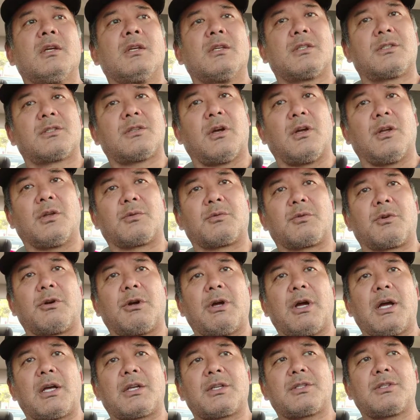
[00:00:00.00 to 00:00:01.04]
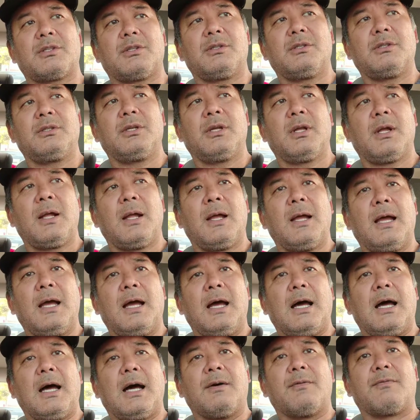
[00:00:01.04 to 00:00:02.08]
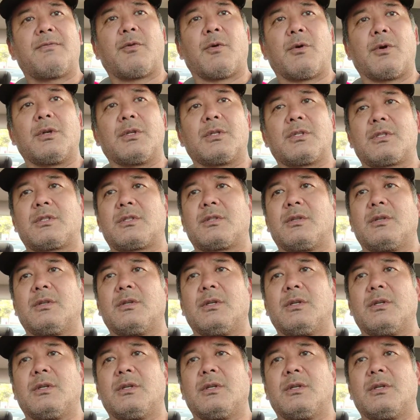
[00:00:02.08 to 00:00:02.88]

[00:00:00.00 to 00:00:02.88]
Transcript: solid rear axle. For its,